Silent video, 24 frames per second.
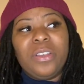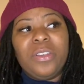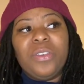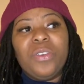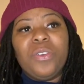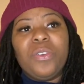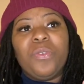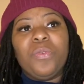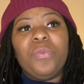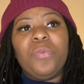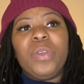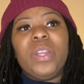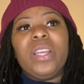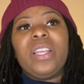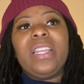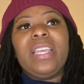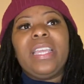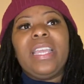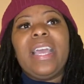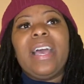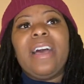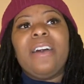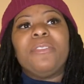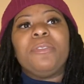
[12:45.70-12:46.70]

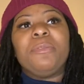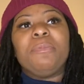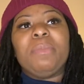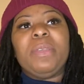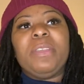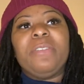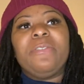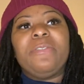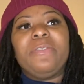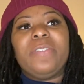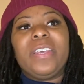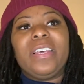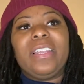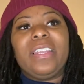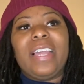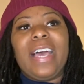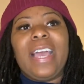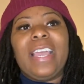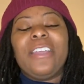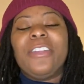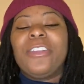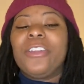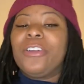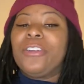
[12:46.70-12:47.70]
really helped me feel
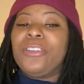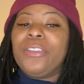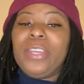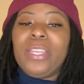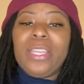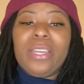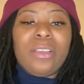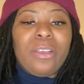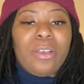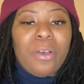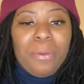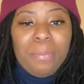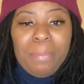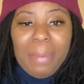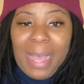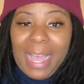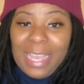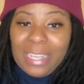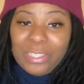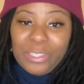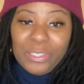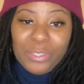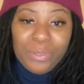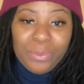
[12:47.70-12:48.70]
like, girl, you need to go
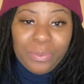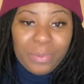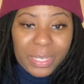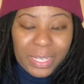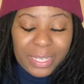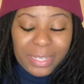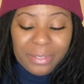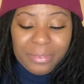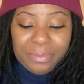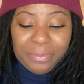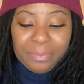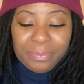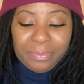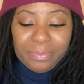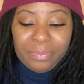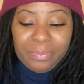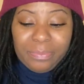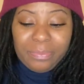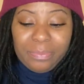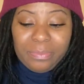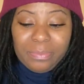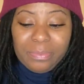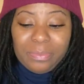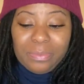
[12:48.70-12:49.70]
back to it.
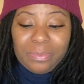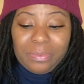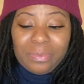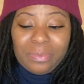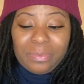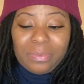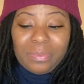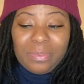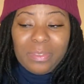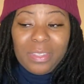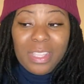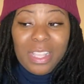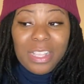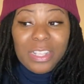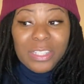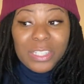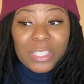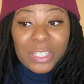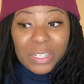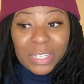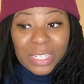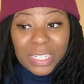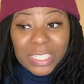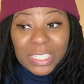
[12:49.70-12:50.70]

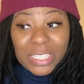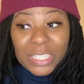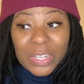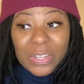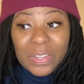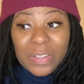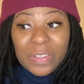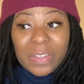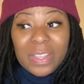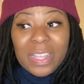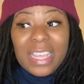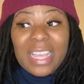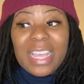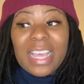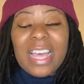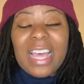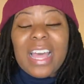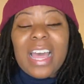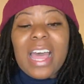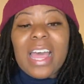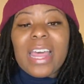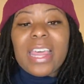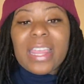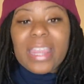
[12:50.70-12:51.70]
So Lizzo,
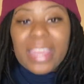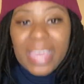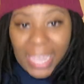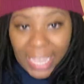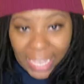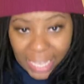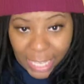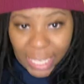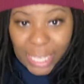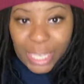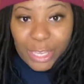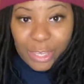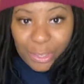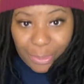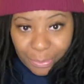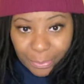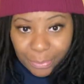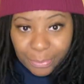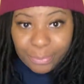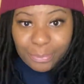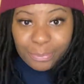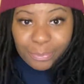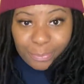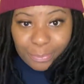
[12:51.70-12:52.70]
thank
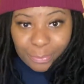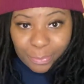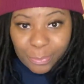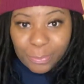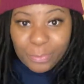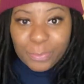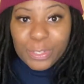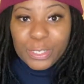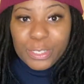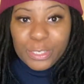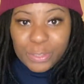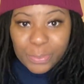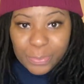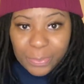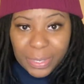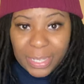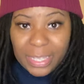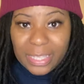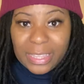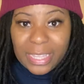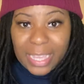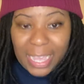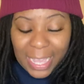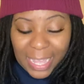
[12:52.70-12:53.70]
you for
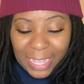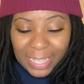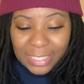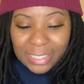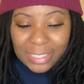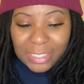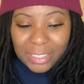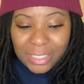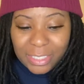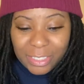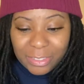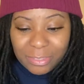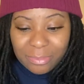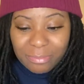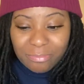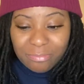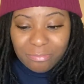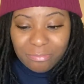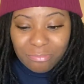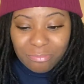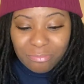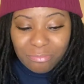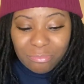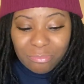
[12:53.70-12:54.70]
doing that.
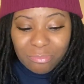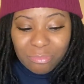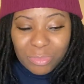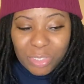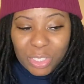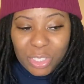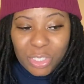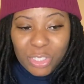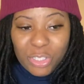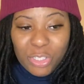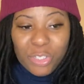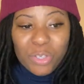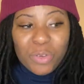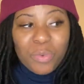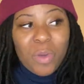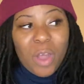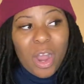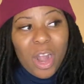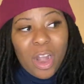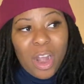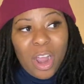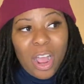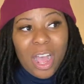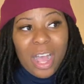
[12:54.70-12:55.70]
You
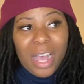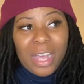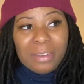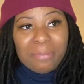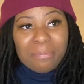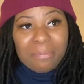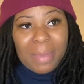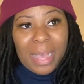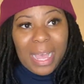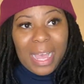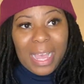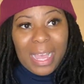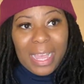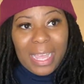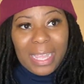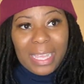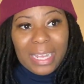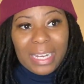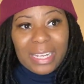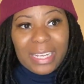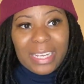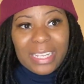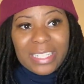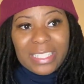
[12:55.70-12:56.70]
are on my
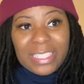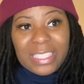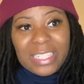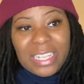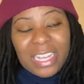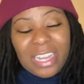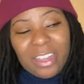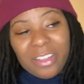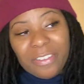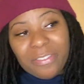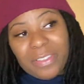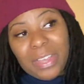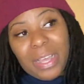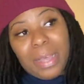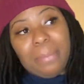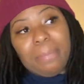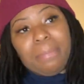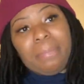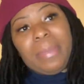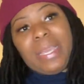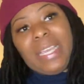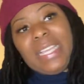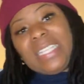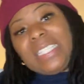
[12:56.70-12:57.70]
list of
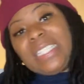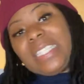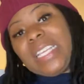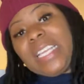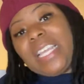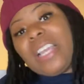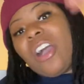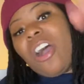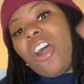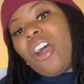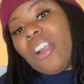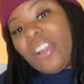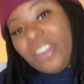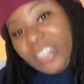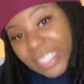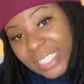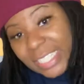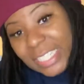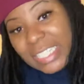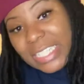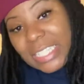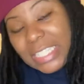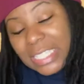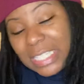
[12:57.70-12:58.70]
amazing
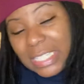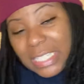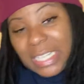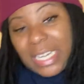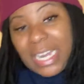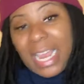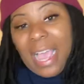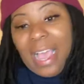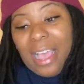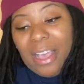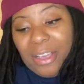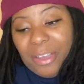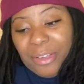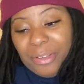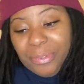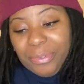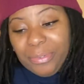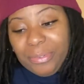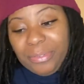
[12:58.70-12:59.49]
artists now.